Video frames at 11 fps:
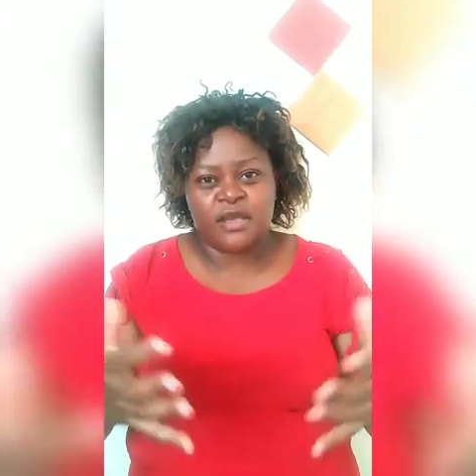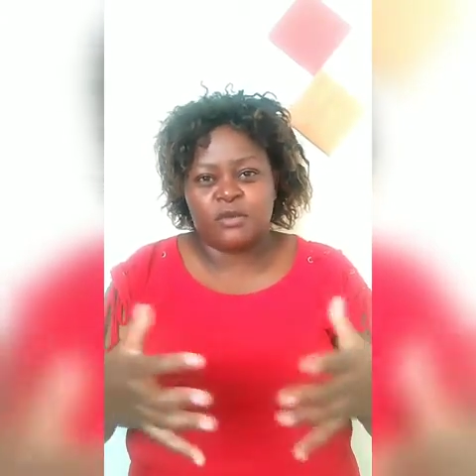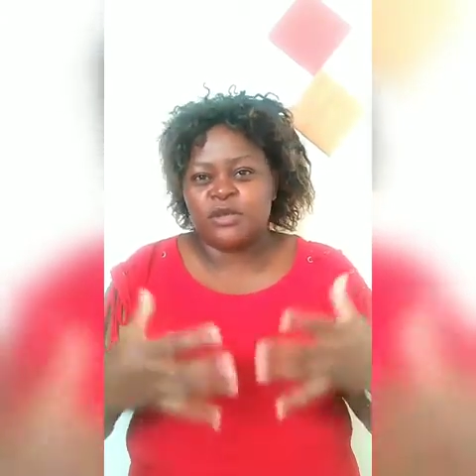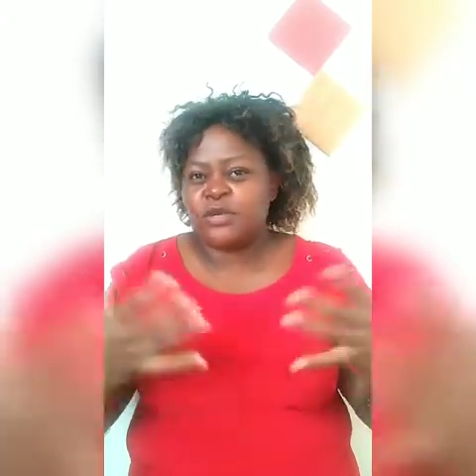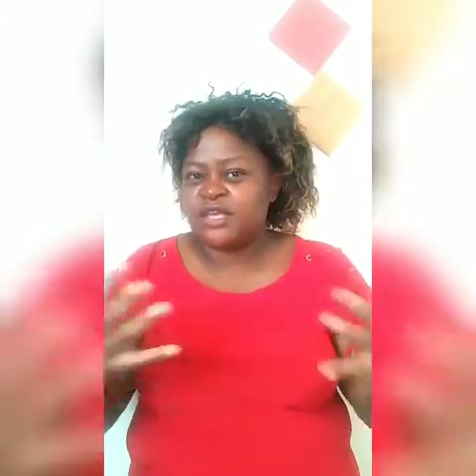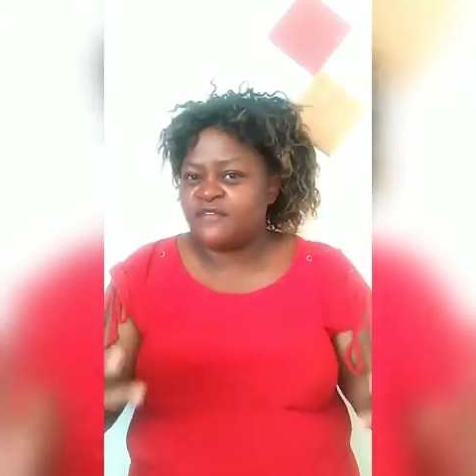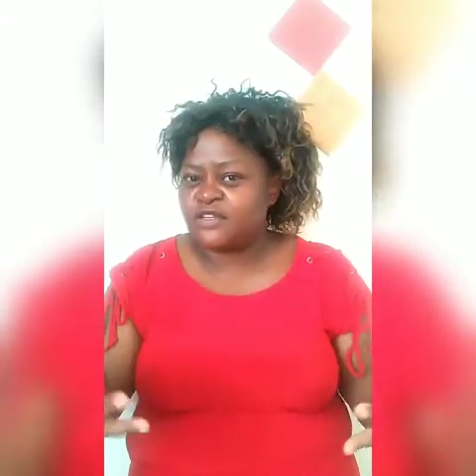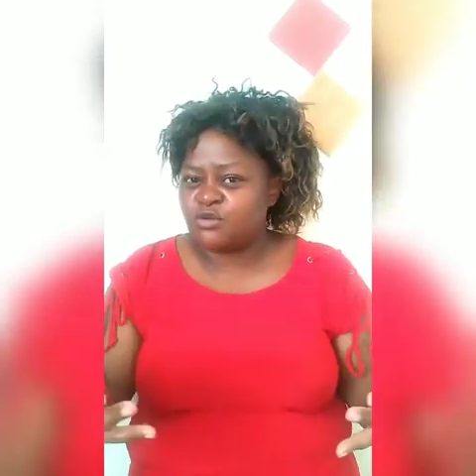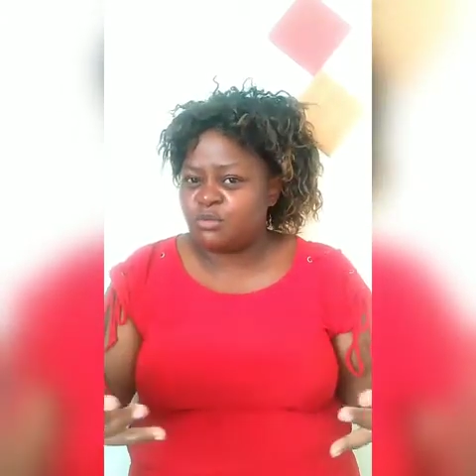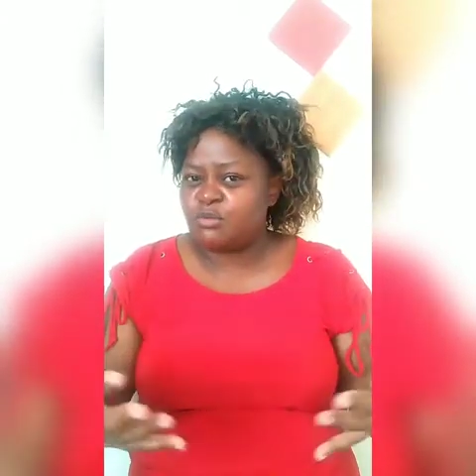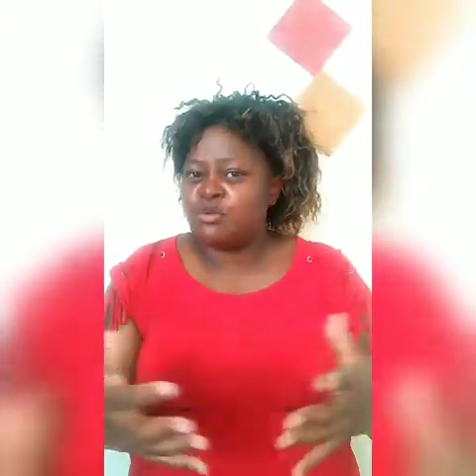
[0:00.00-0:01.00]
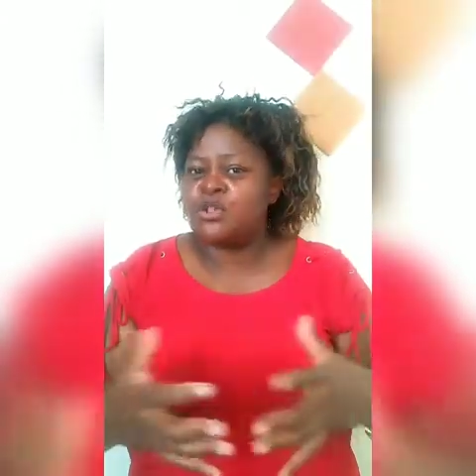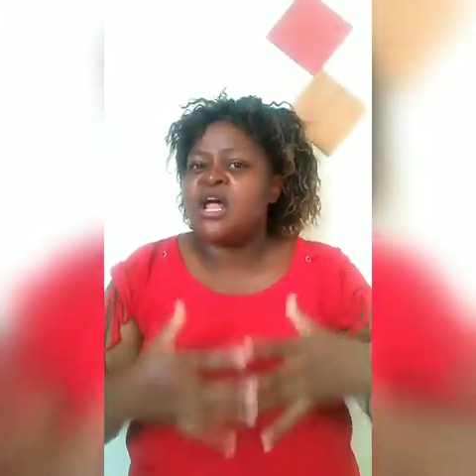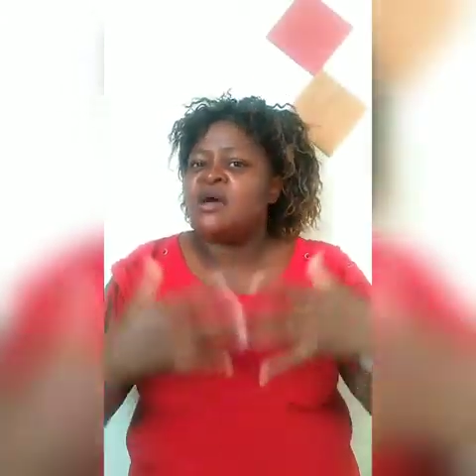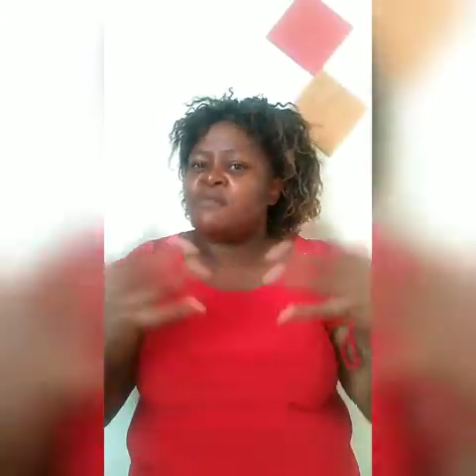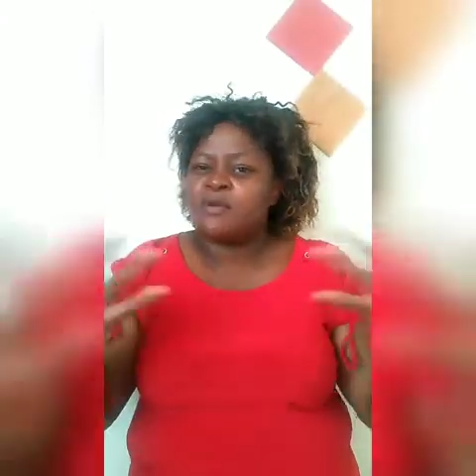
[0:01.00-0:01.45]
when you give a swimming pool,
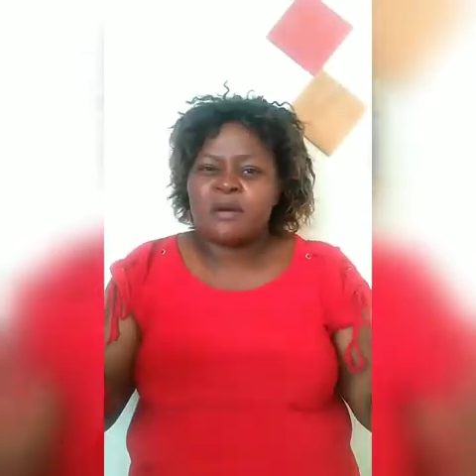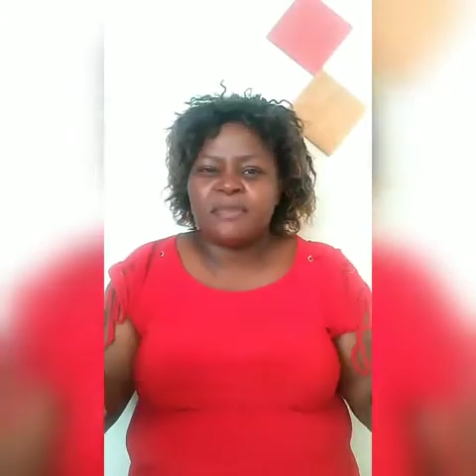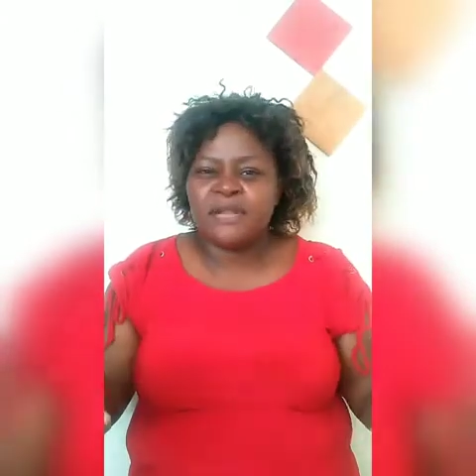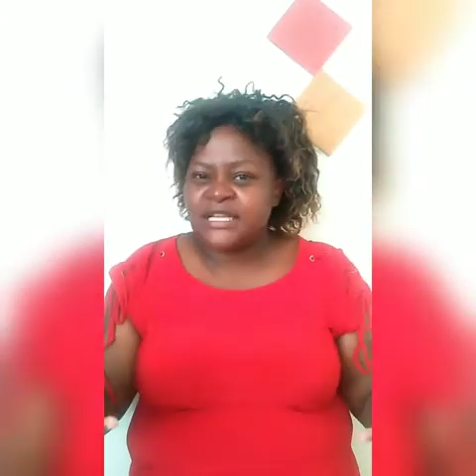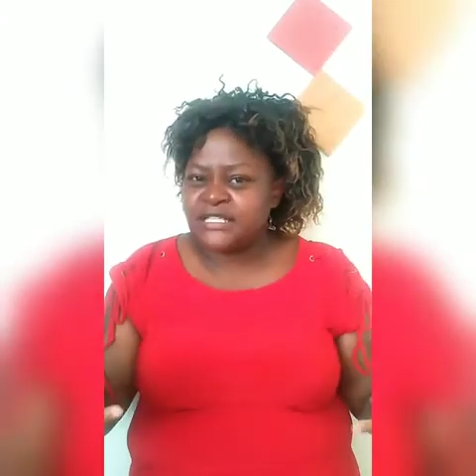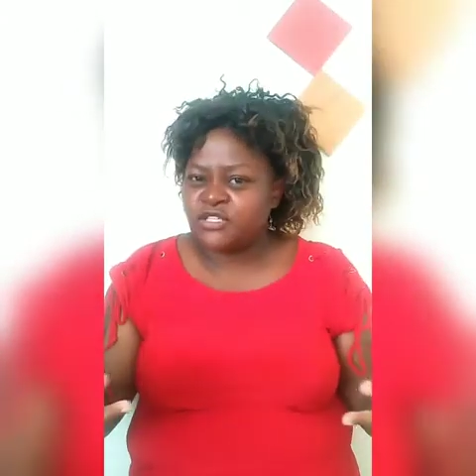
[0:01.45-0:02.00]
probabilities